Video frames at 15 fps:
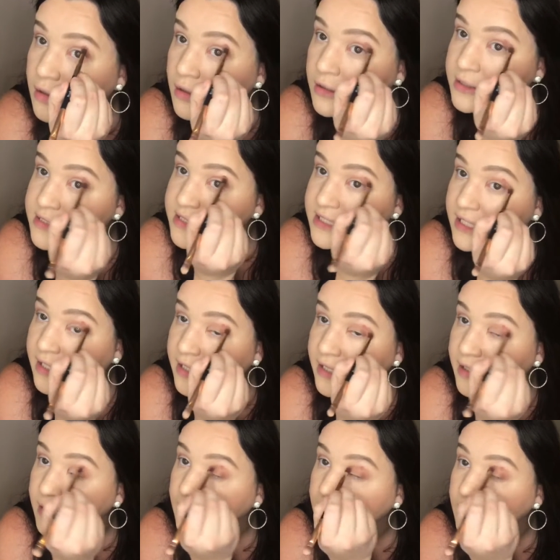
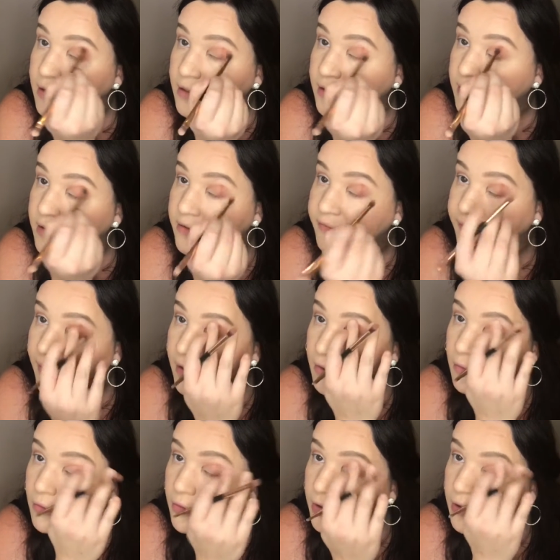seen in the
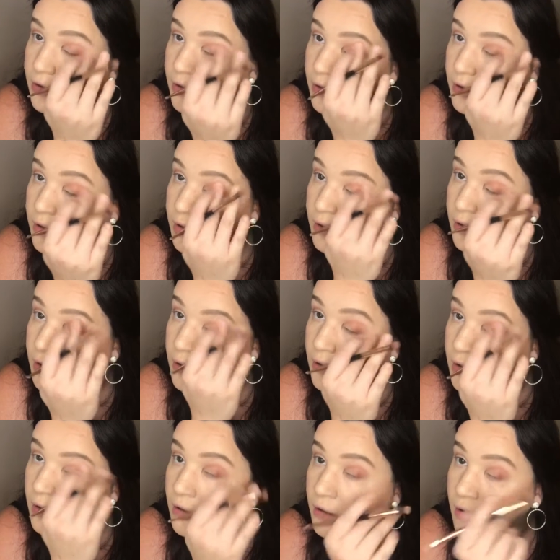final look,
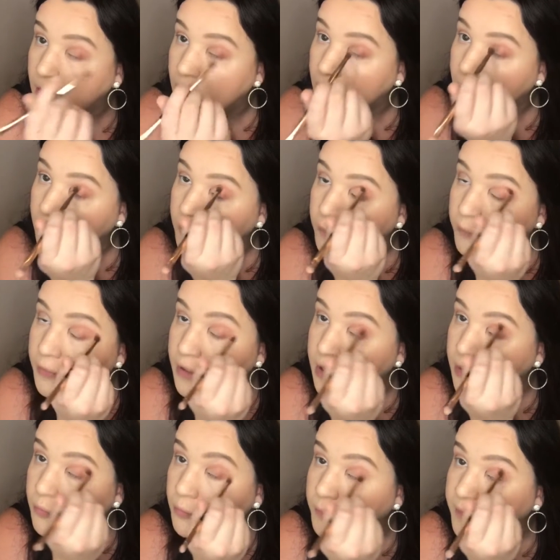but
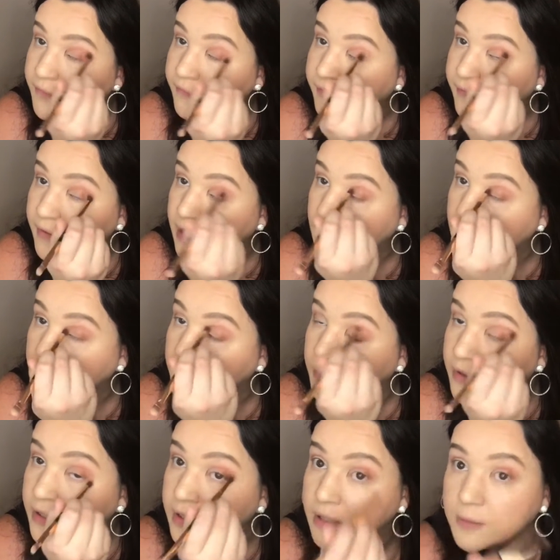it will be very
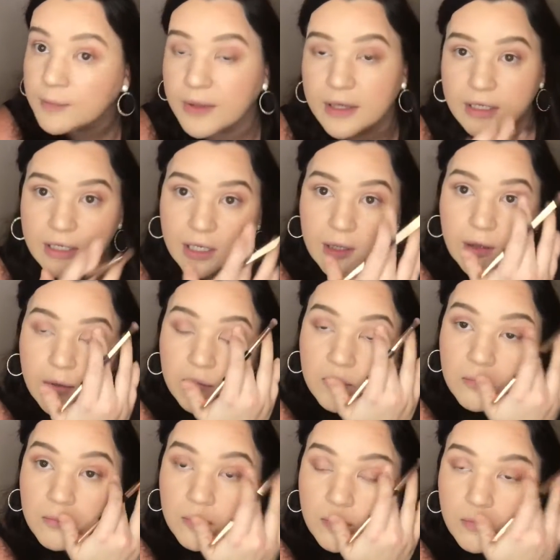blended by the time